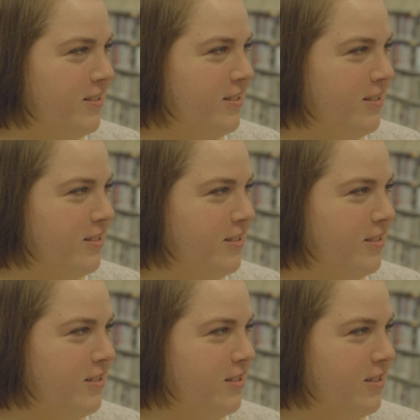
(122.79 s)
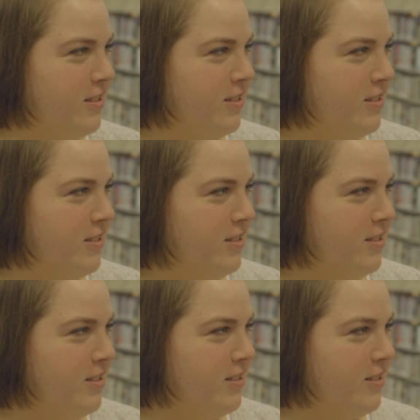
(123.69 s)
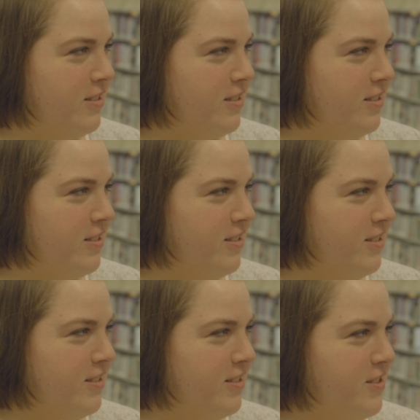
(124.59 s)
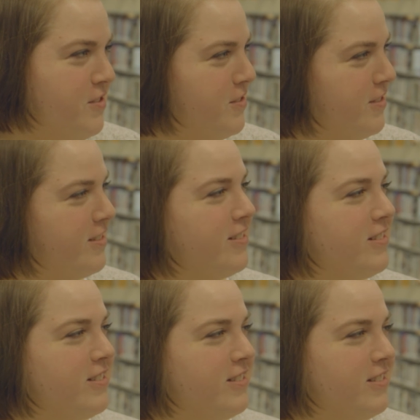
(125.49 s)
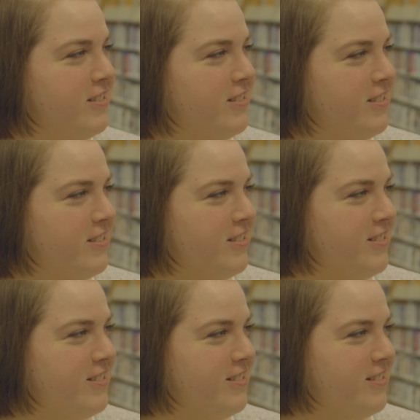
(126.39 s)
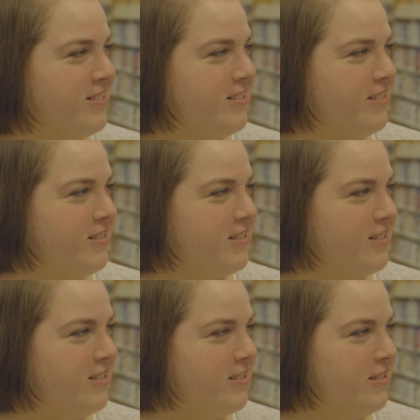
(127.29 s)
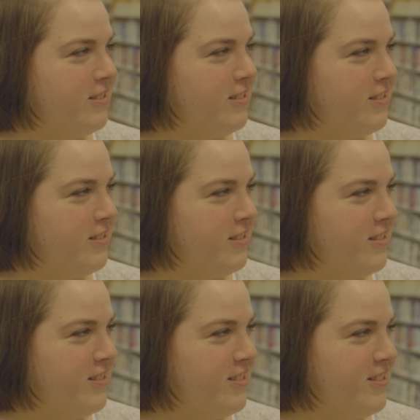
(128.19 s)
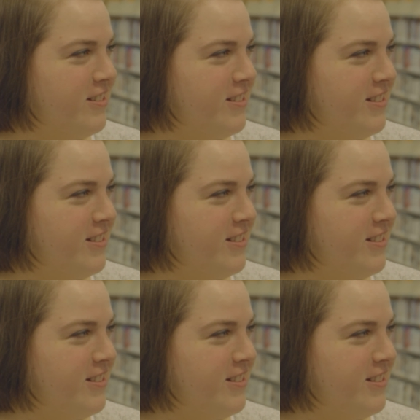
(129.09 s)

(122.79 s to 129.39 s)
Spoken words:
(not speaking)